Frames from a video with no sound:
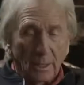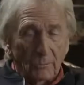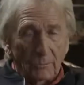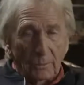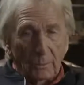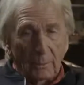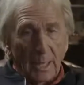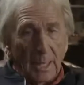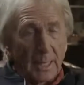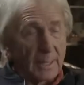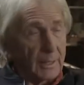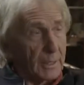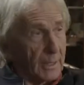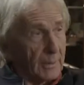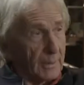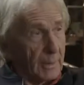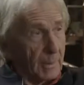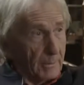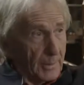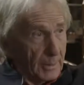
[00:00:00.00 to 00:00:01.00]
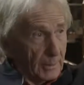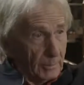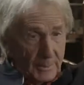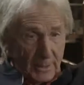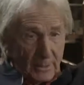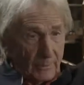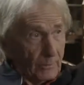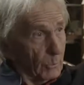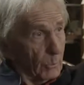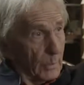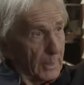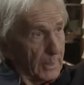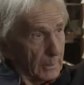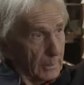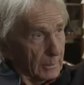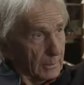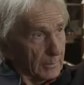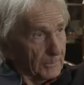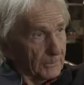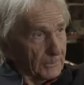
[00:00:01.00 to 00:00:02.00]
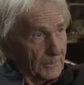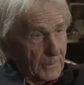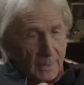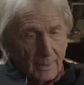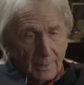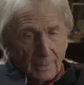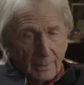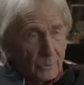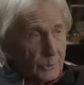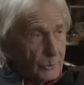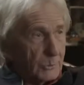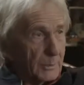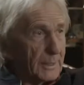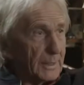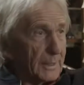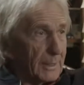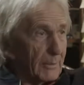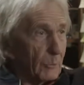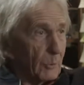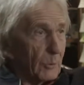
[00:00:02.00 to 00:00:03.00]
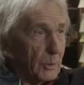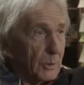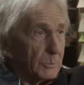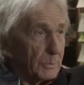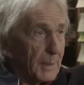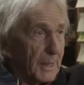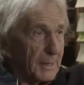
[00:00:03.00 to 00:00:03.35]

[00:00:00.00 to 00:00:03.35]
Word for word: if you like, in that middle bit of the wheel because we didn't have all those